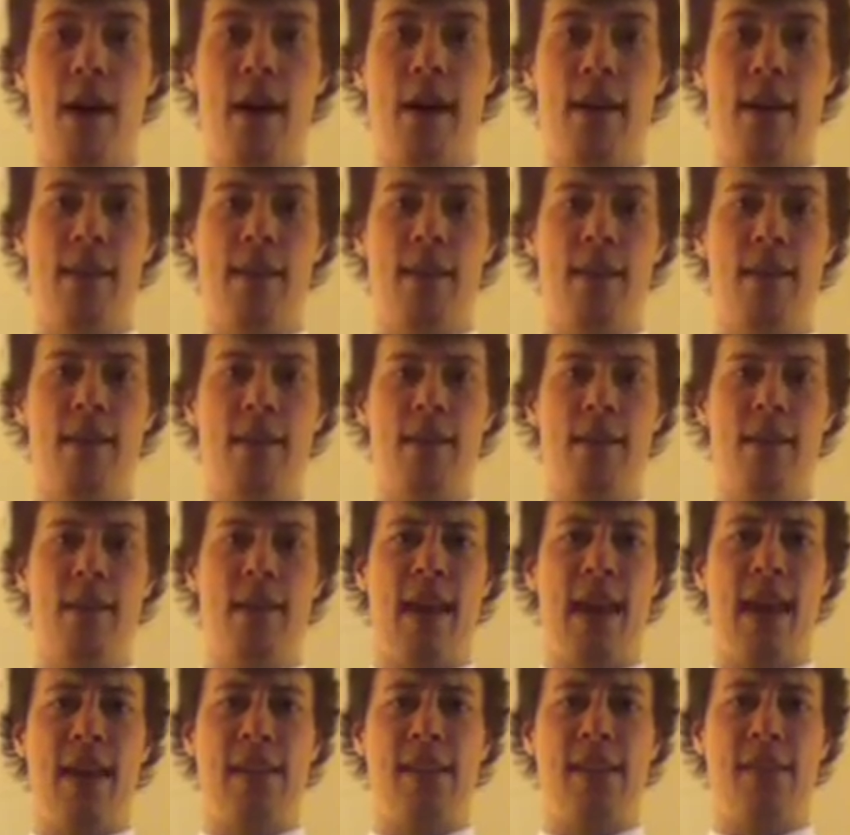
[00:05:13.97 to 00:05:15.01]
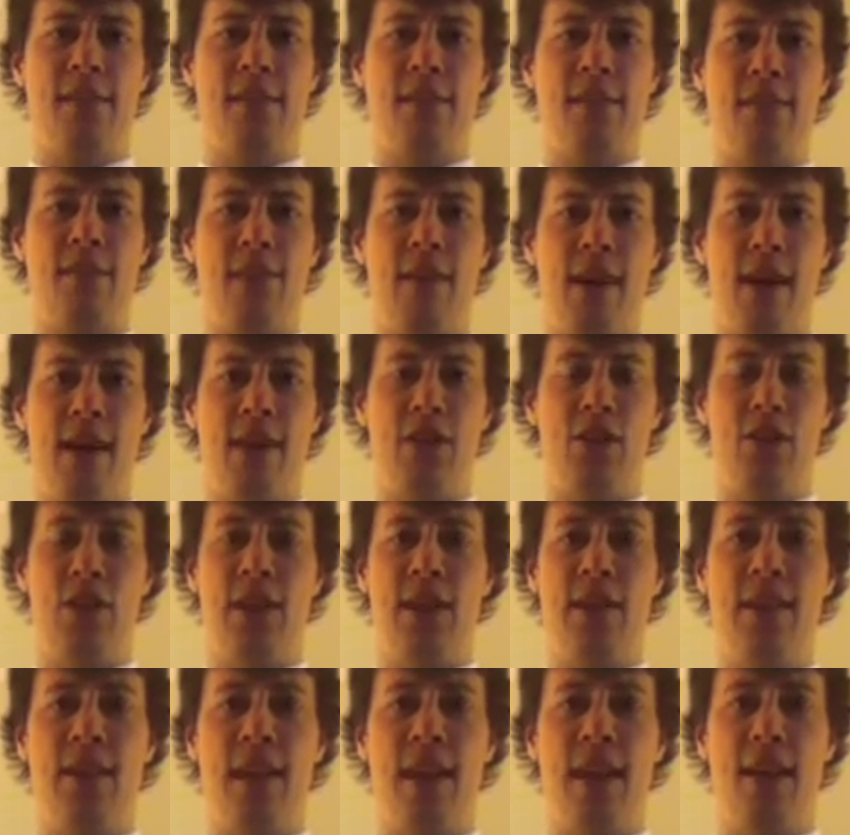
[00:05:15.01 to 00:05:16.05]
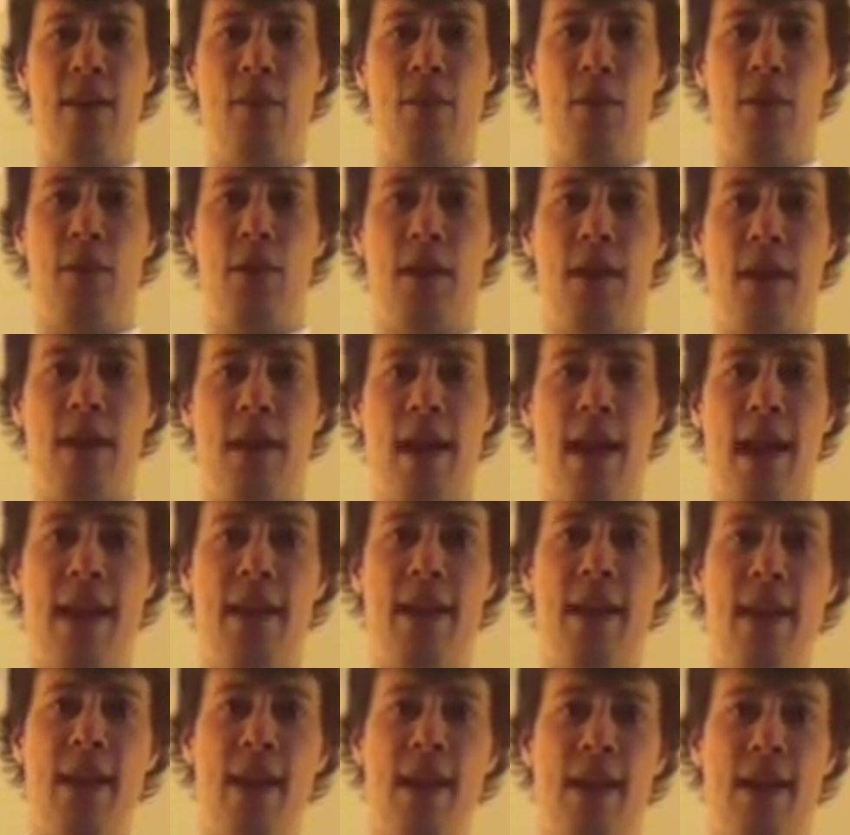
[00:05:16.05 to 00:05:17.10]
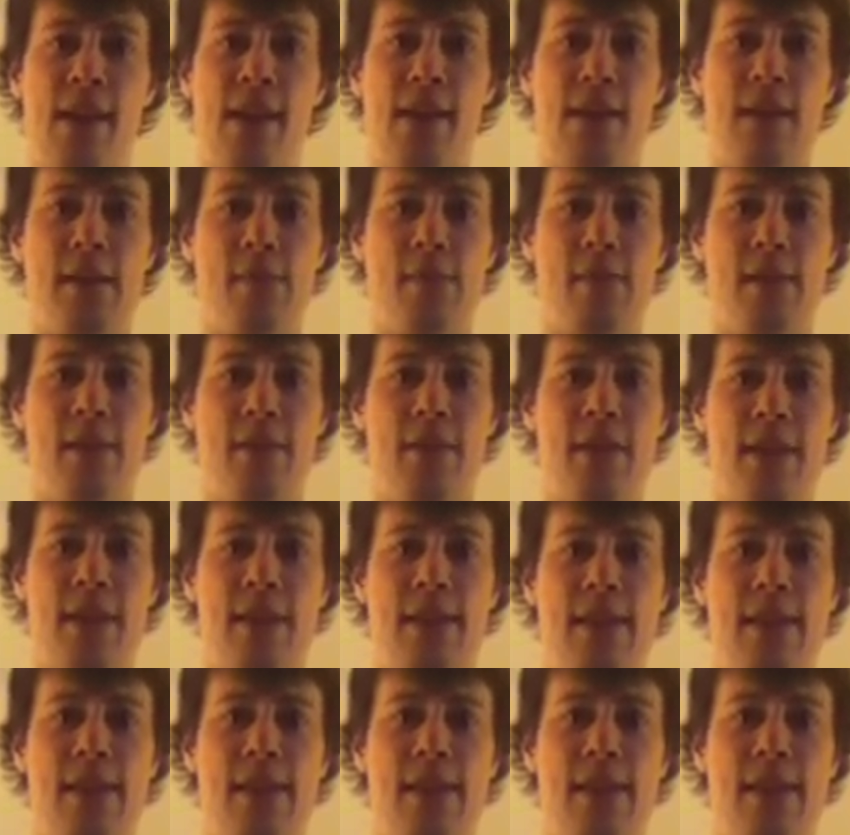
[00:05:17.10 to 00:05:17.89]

In the case of Gene Data, we're looking at the specific